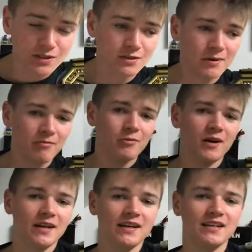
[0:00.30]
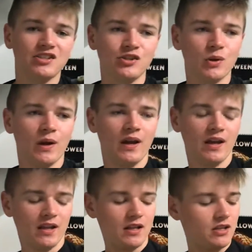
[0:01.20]
What's up, everybody? It's your
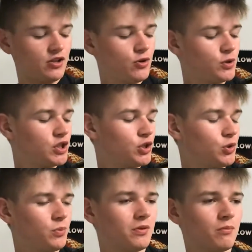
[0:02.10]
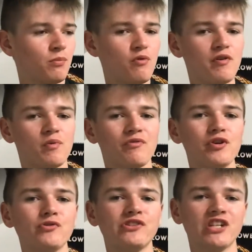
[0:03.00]
YouTube movie
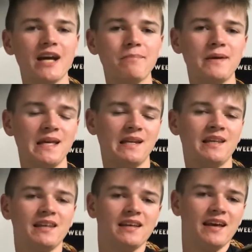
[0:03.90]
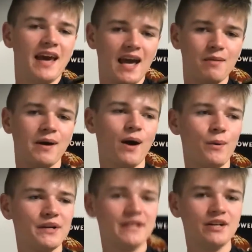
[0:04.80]
review champion, Adam
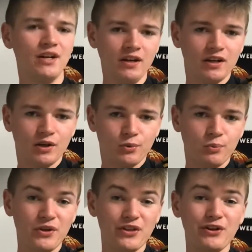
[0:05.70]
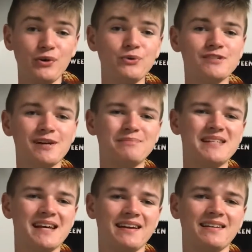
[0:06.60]
Howard here, with a news
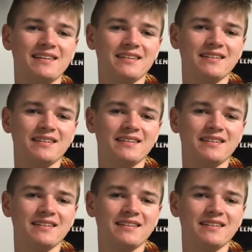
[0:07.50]
update.